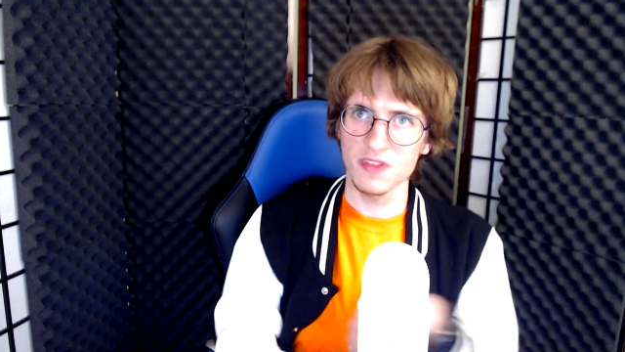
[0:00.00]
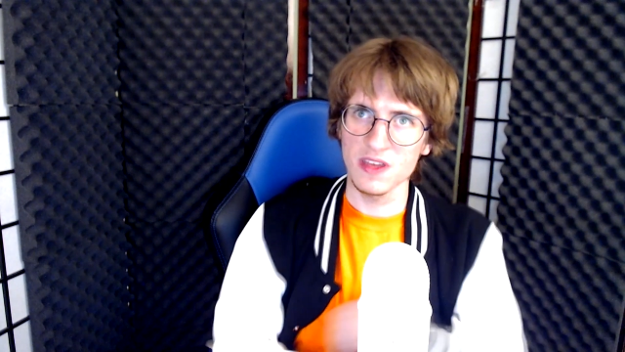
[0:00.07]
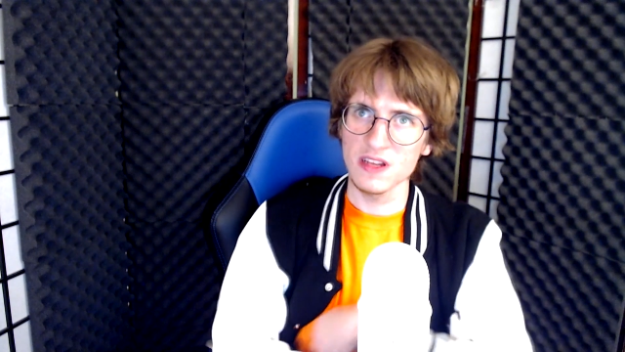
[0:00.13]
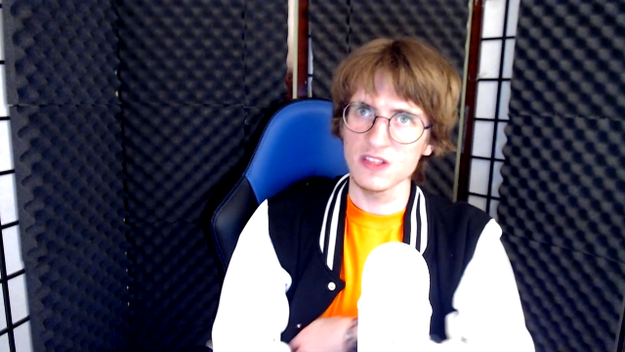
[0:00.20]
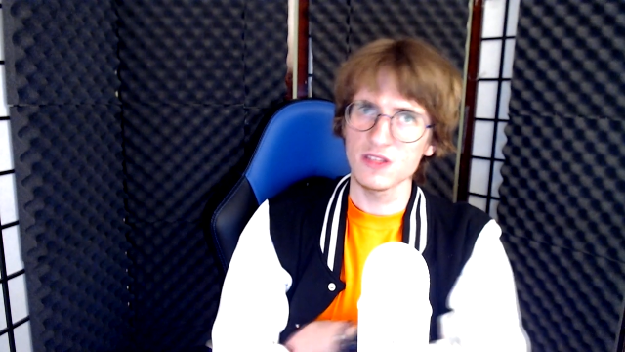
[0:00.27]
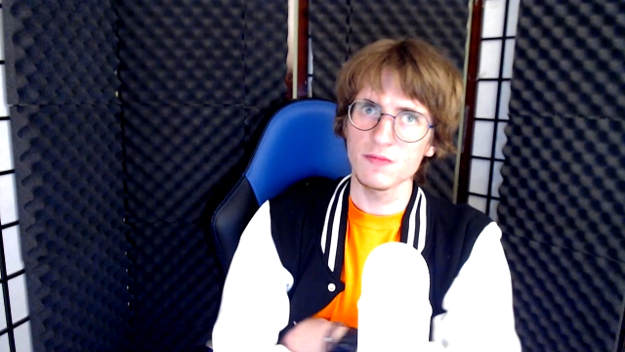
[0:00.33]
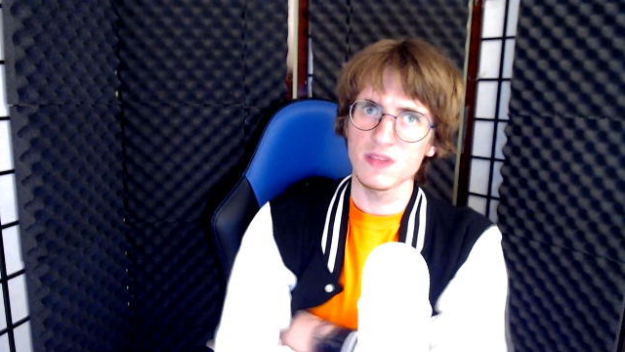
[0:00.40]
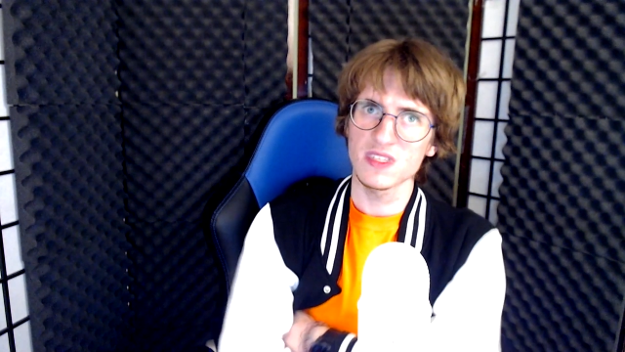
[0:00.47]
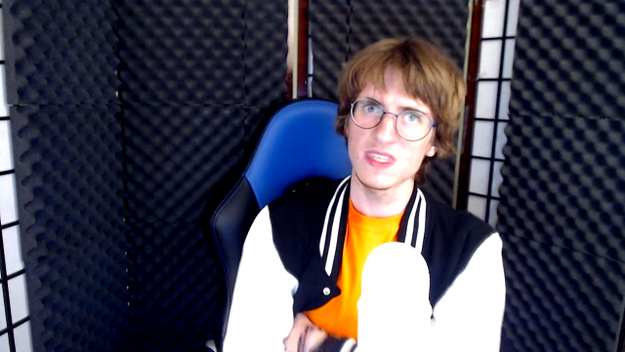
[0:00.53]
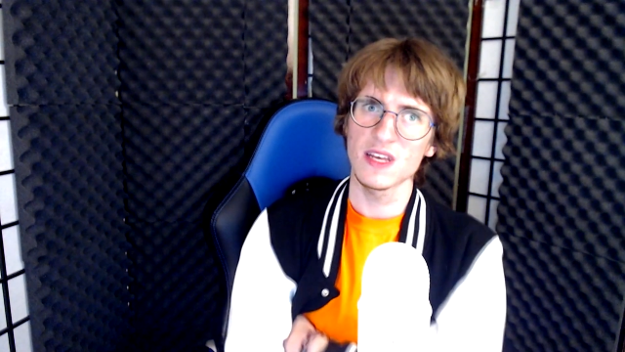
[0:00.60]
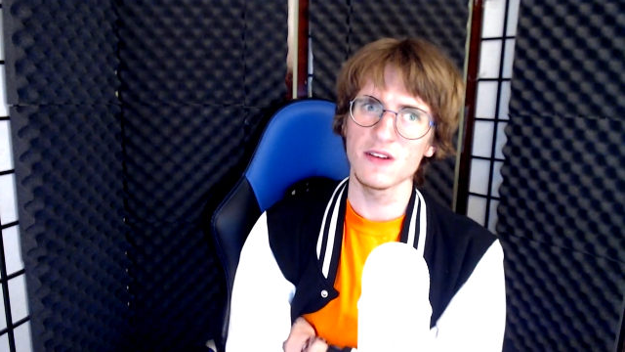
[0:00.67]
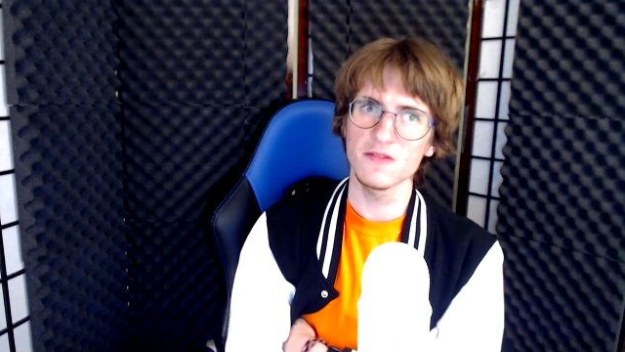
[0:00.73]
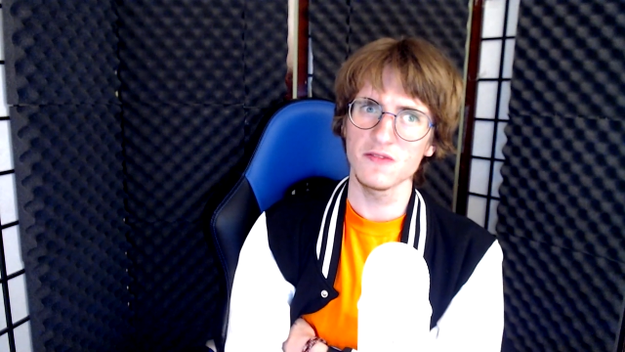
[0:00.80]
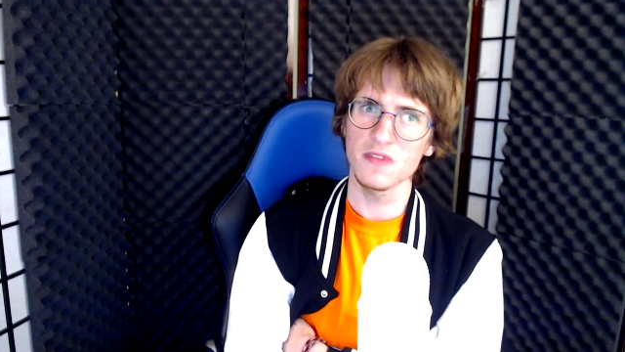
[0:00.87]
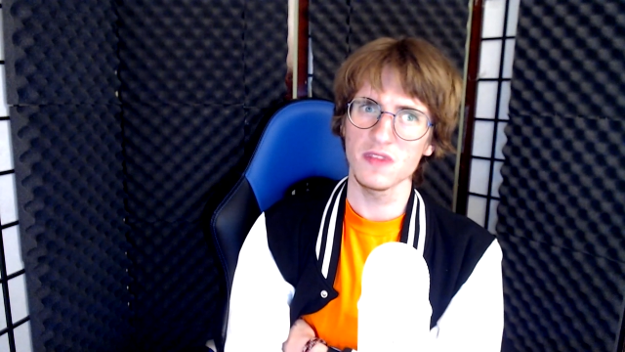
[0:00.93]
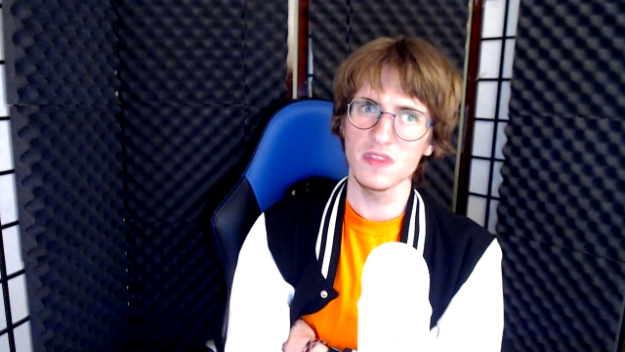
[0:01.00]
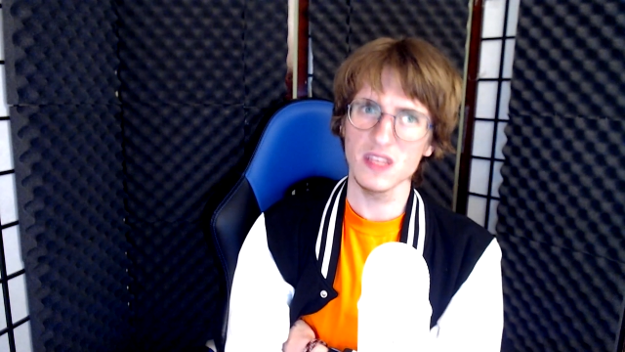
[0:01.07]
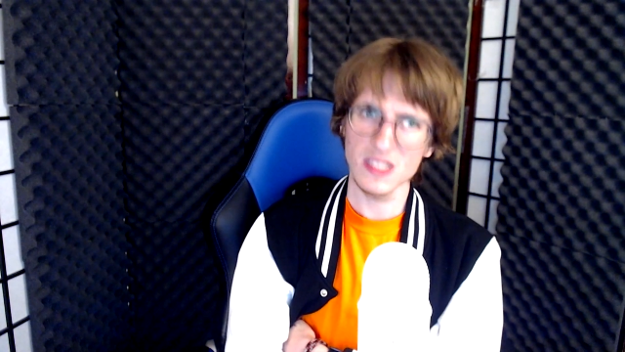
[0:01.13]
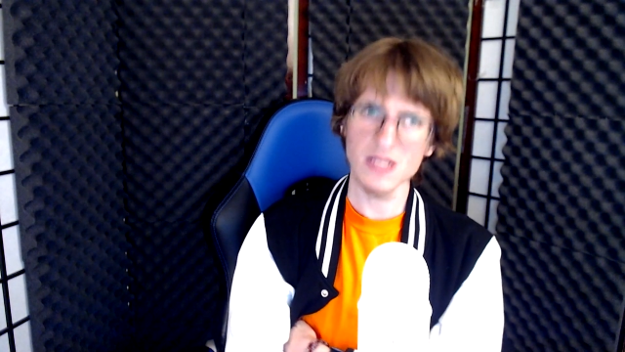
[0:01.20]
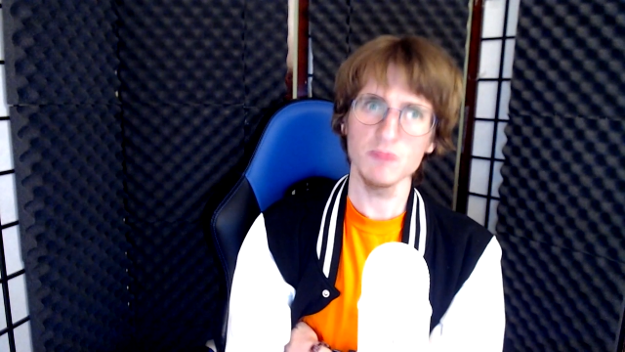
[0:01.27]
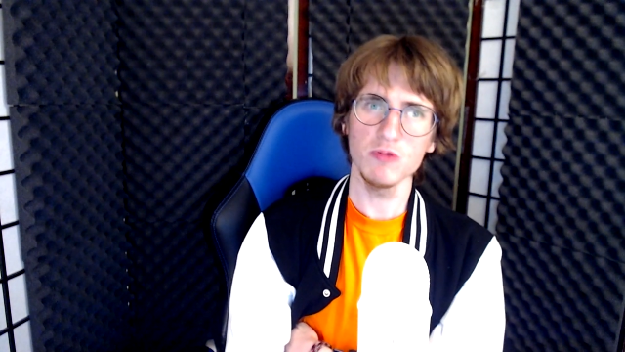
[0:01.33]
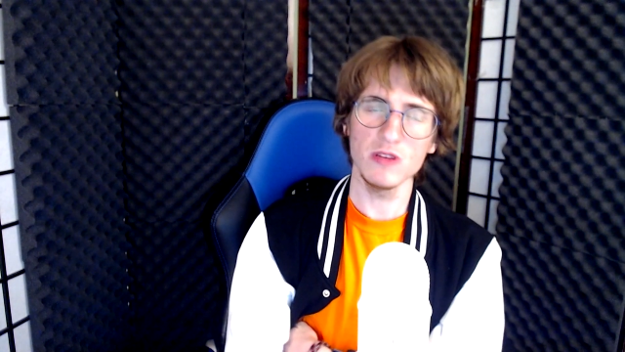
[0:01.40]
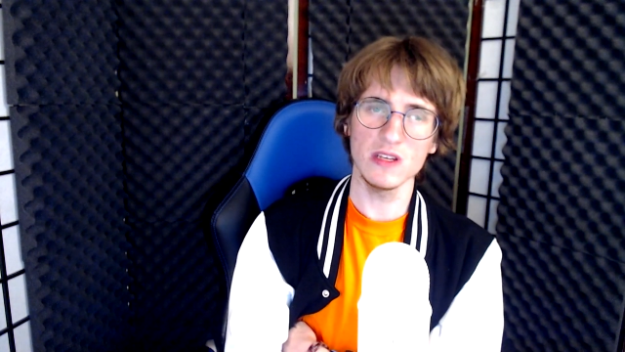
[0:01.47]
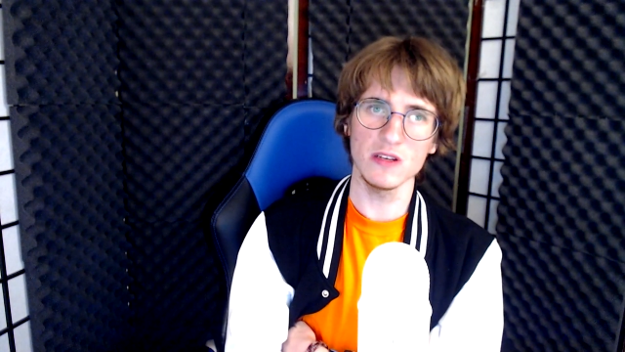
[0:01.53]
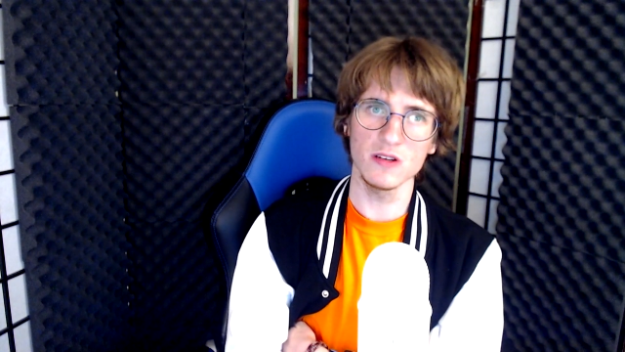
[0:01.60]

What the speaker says: thinking to myself, this is pretty